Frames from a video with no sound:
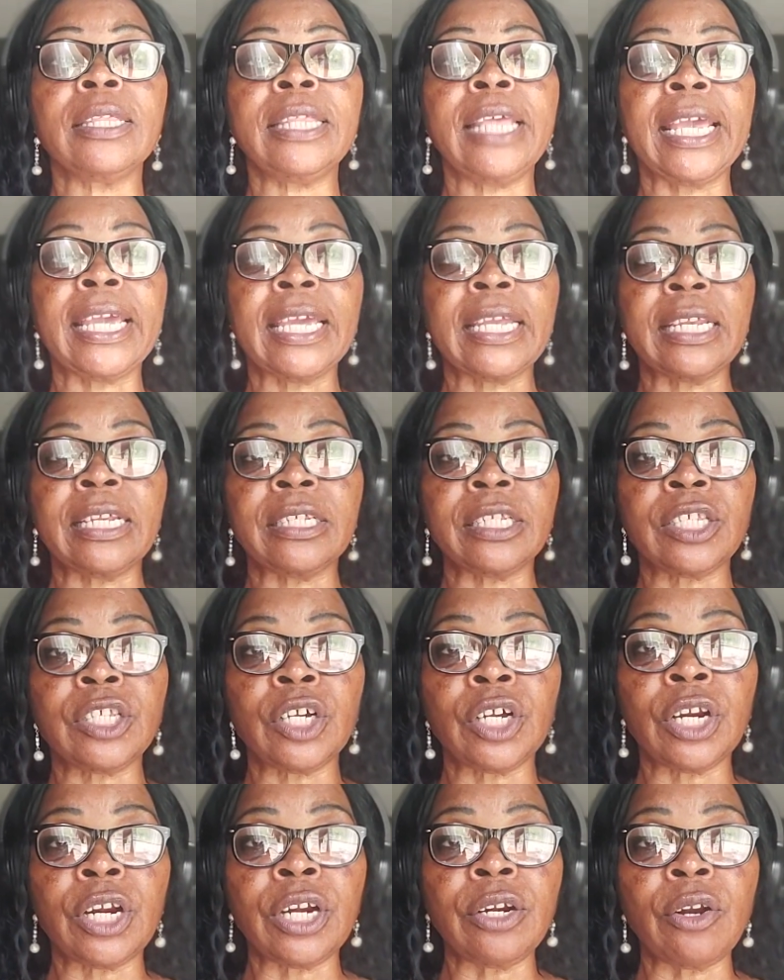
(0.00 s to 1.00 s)
they can in
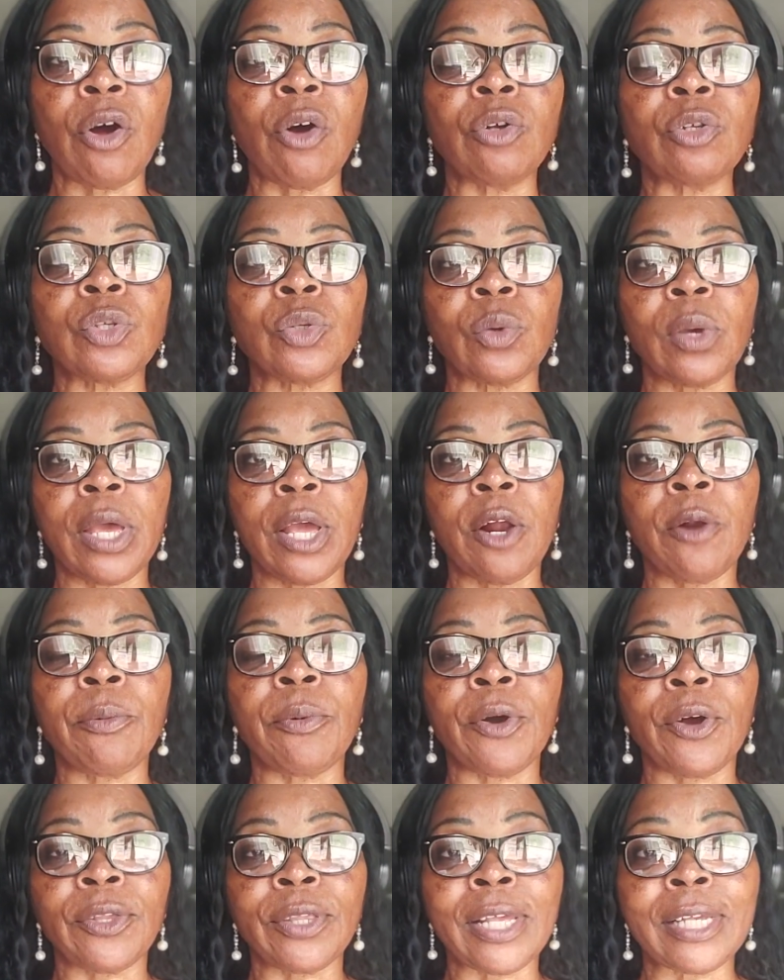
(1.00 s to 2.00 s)
turn also
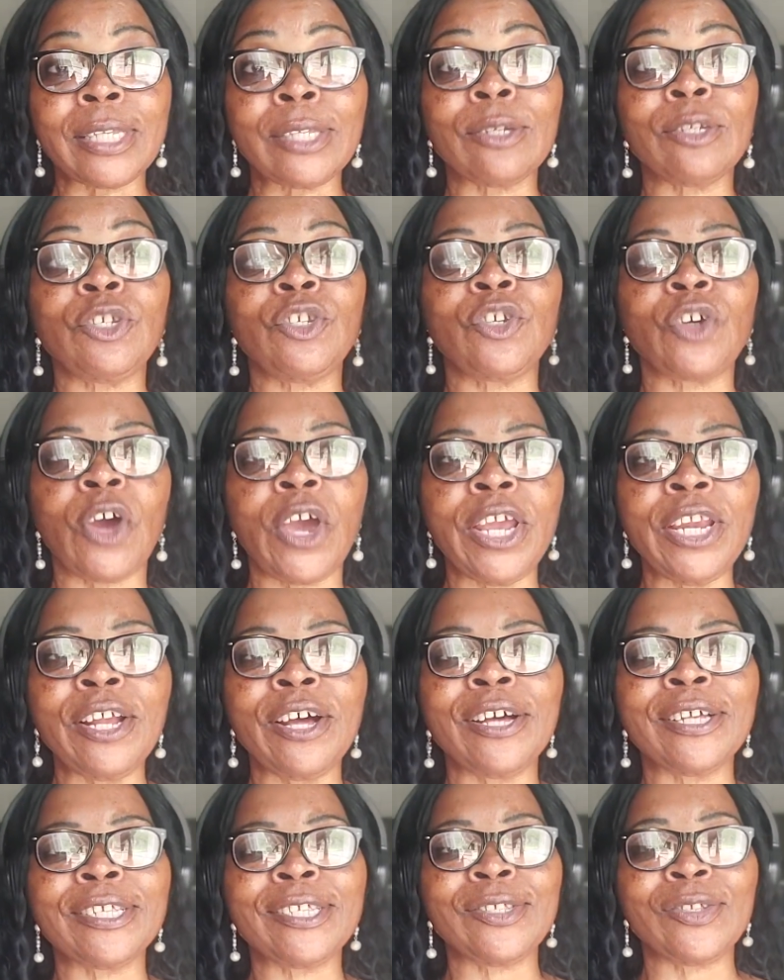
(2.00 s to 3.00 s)
help others. So join
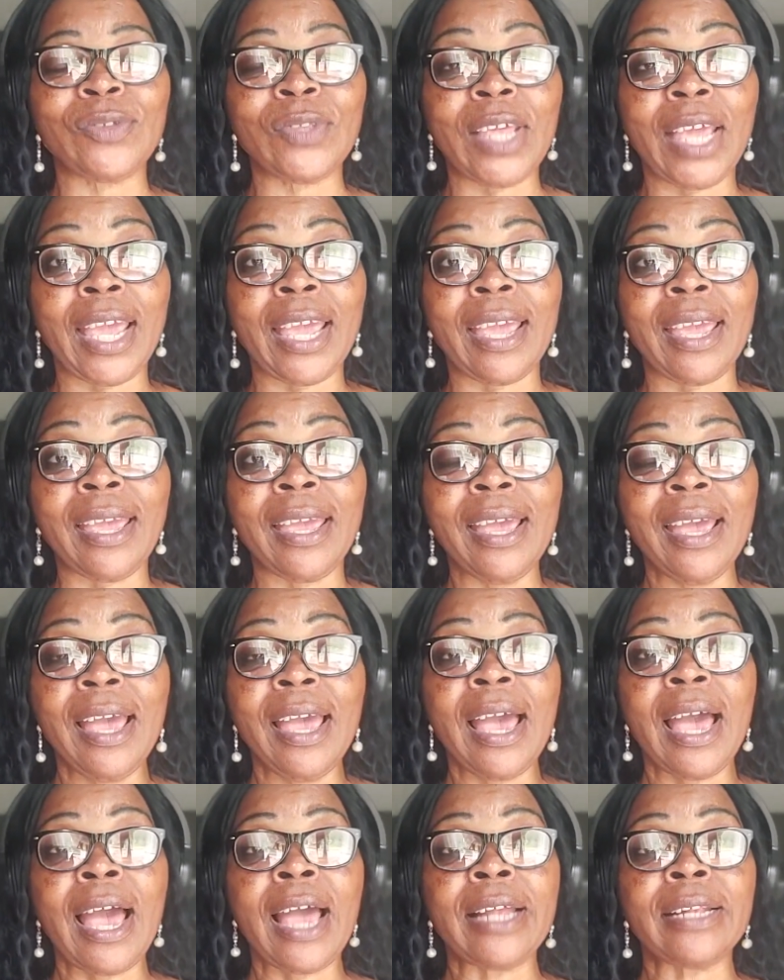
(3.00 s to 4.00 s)
us today
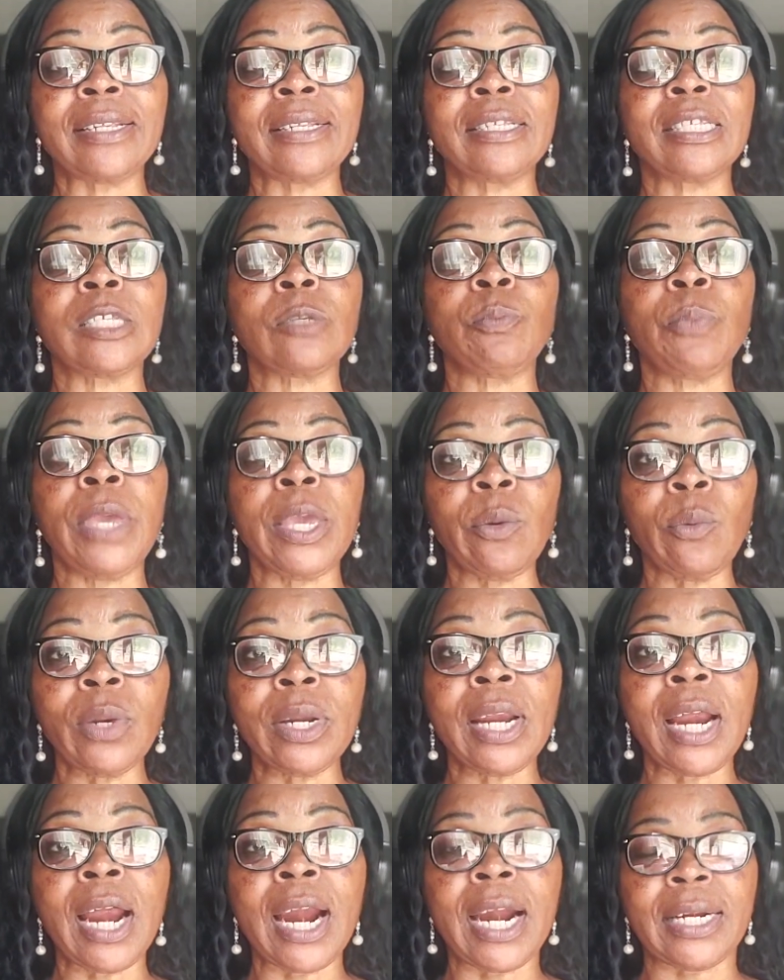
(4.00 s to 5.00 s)
at Speak
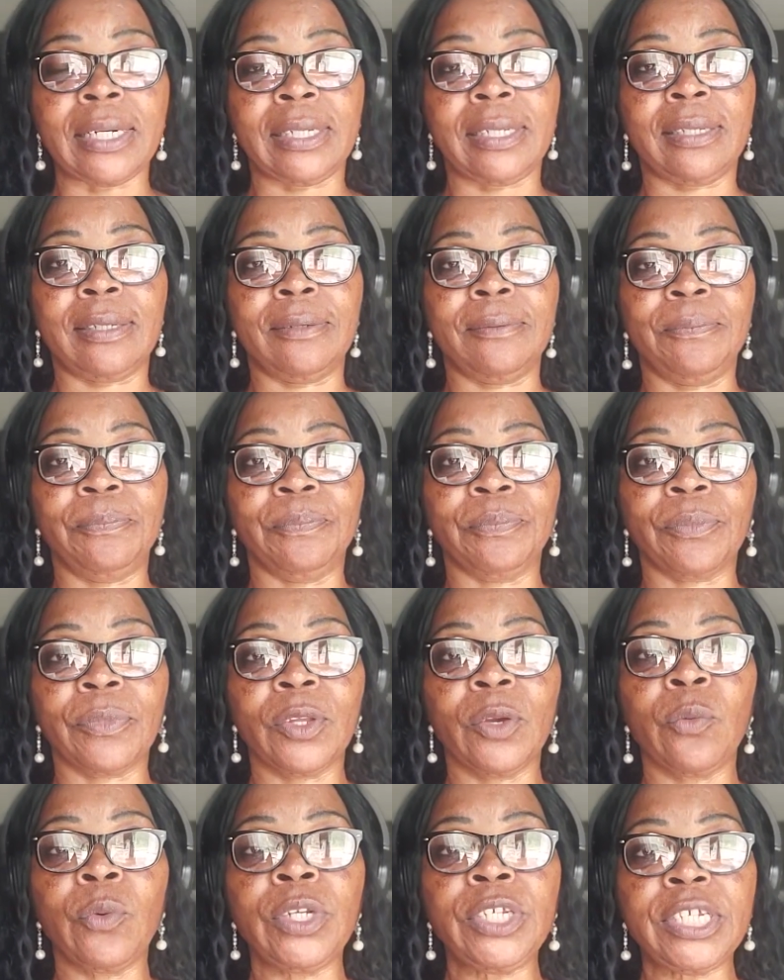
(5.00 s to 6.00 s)
With Heart,
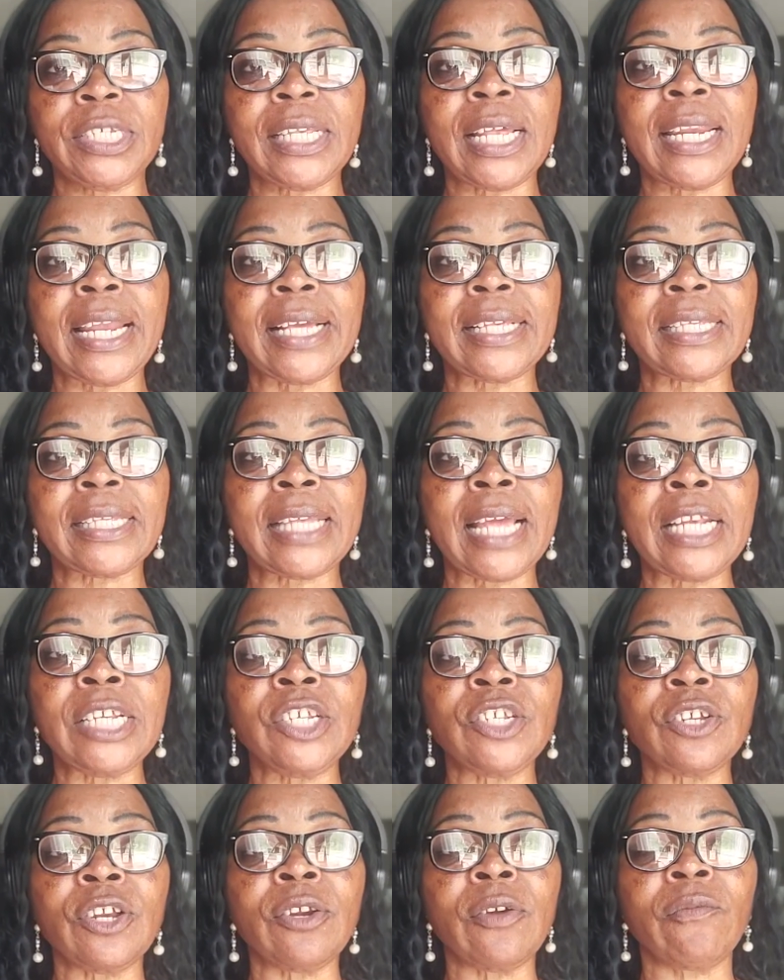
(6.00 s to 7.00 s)
which is an
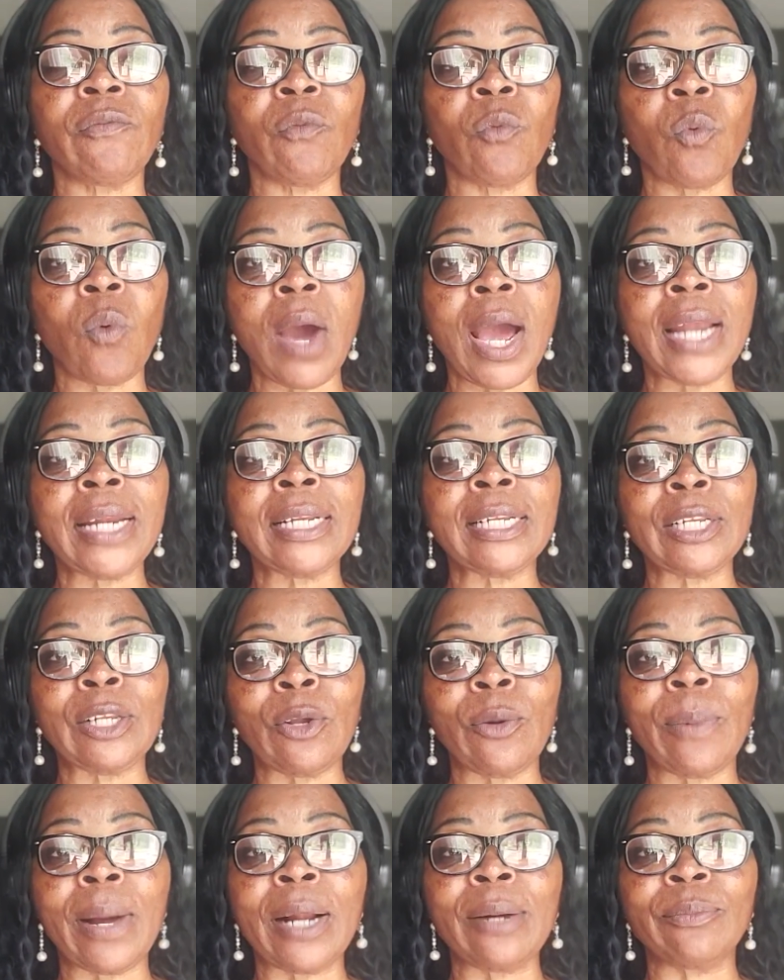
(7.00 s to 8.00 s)
extension of One
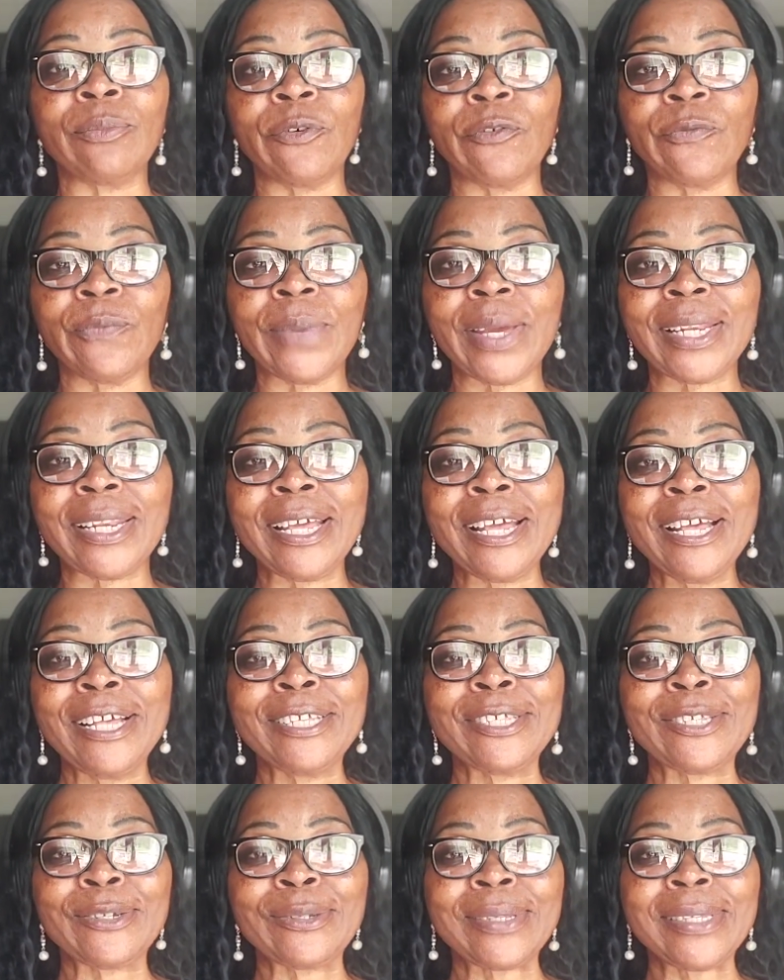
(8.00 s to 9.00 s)
Global Movement.
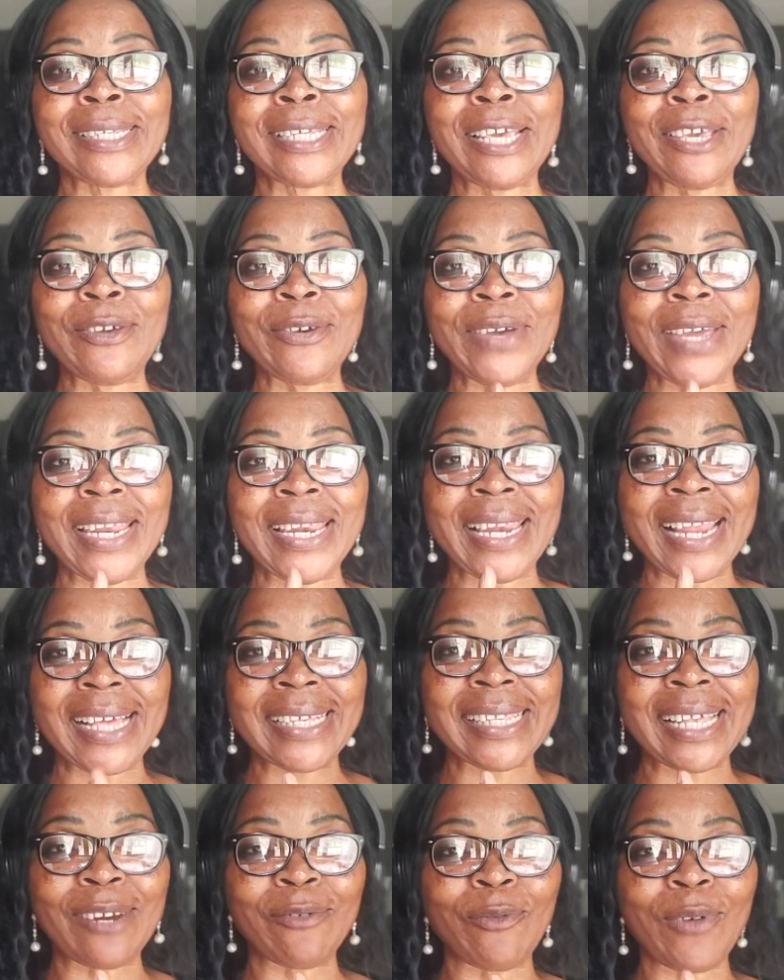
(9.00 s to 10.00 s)
So see you in
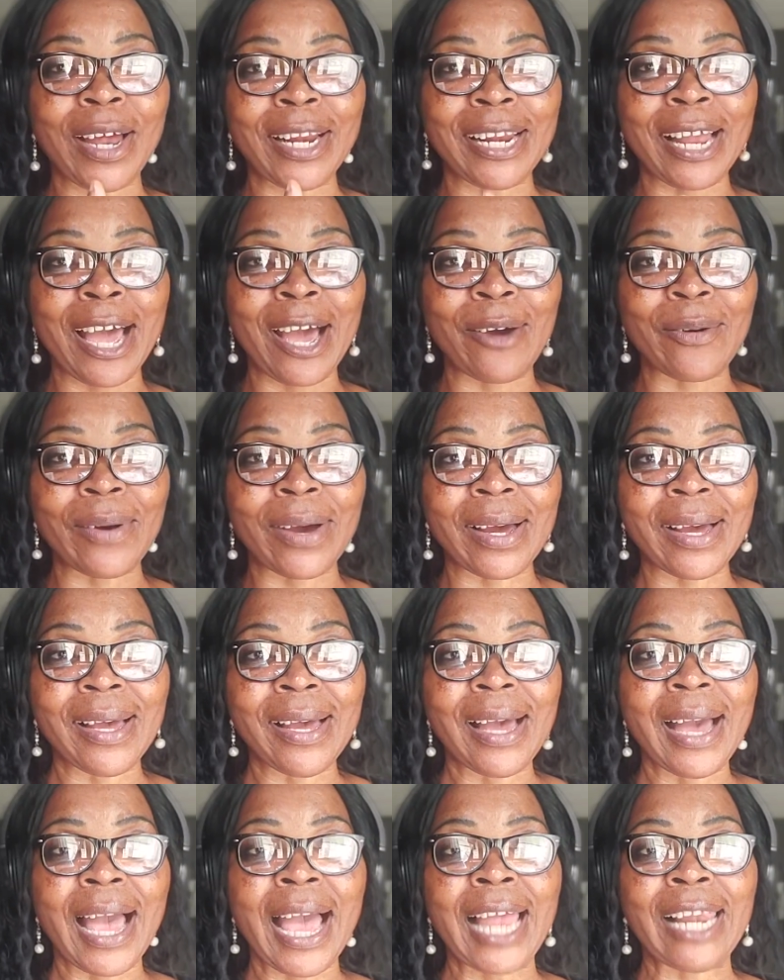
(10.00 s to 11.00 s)
less than 1 hour.
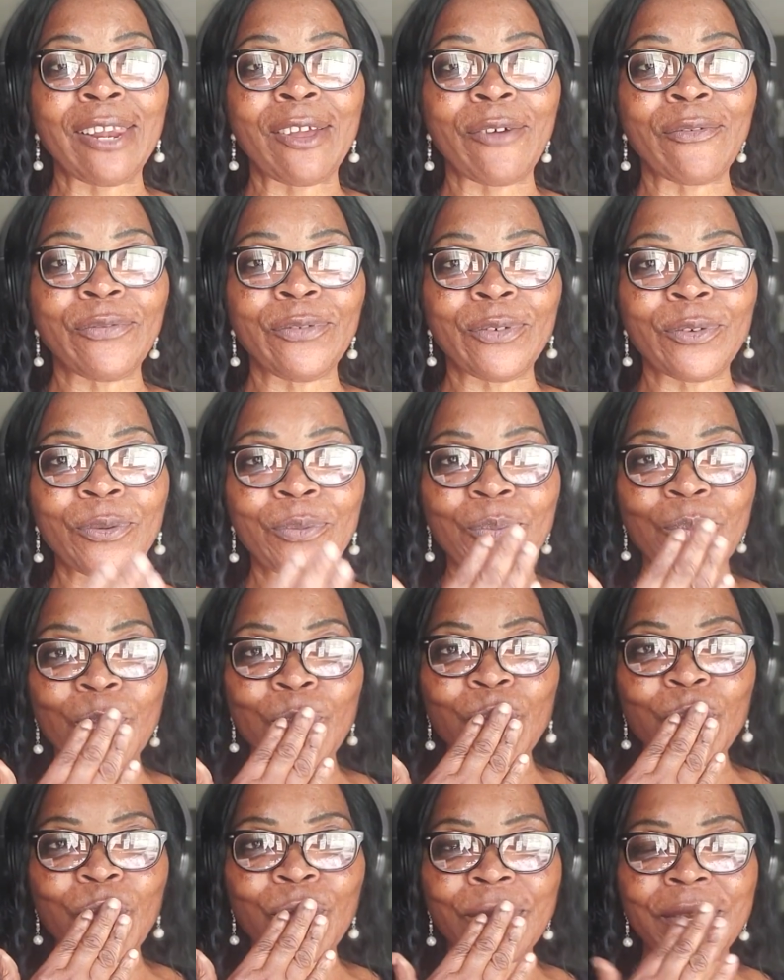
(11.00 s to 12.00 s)
I love you.
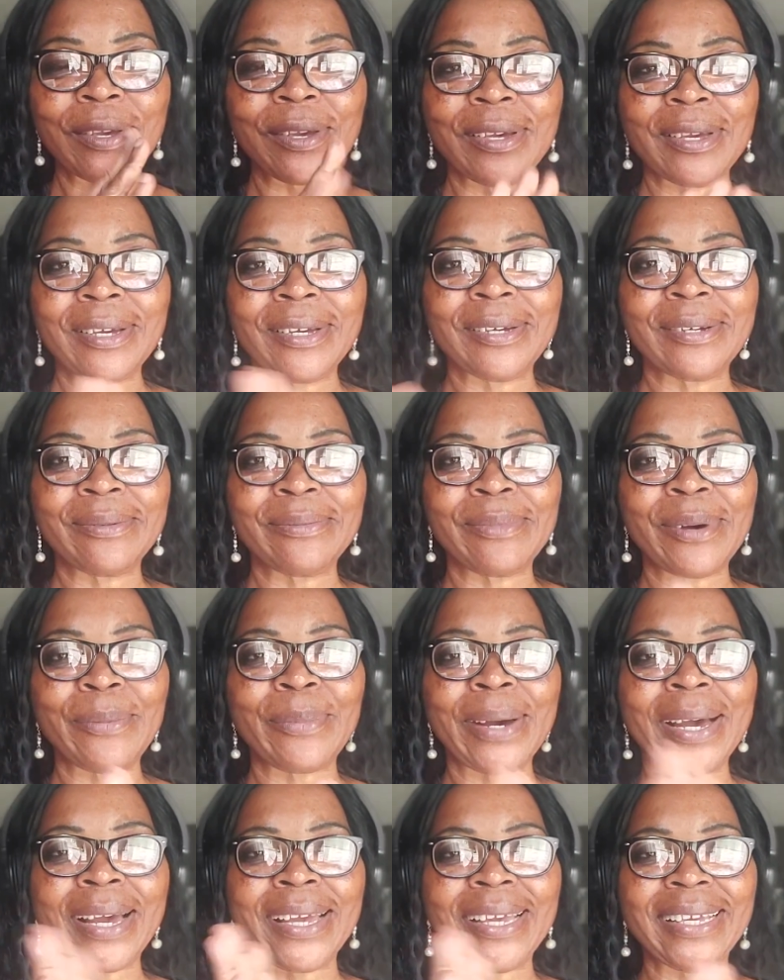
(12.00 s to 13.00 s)

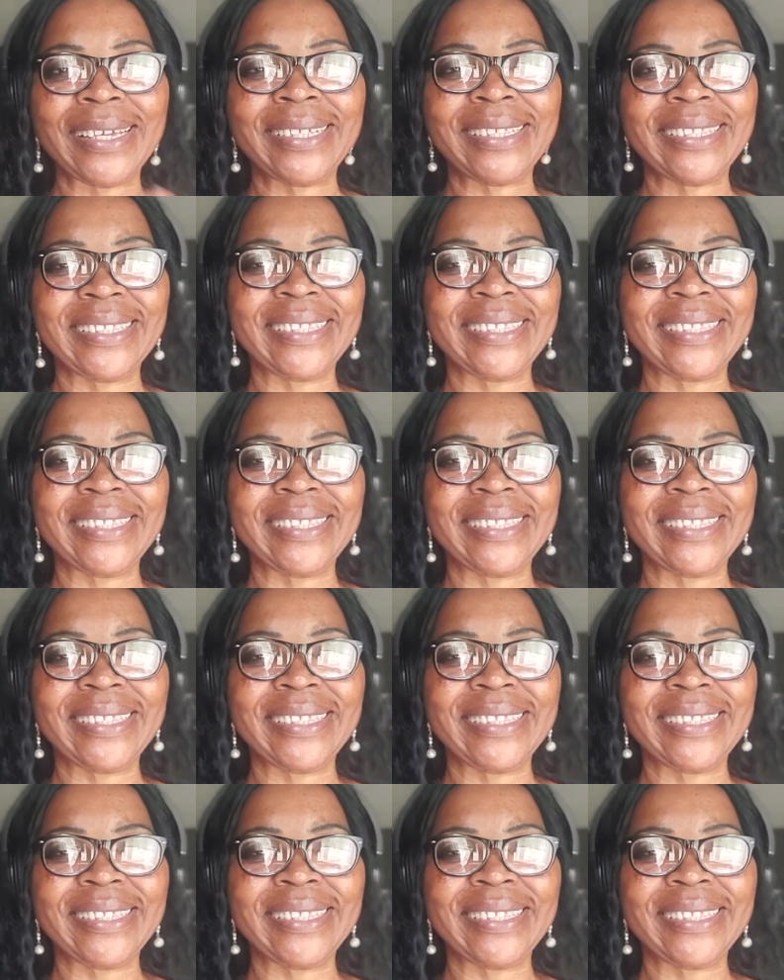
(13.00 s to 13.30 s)
Bye-bye.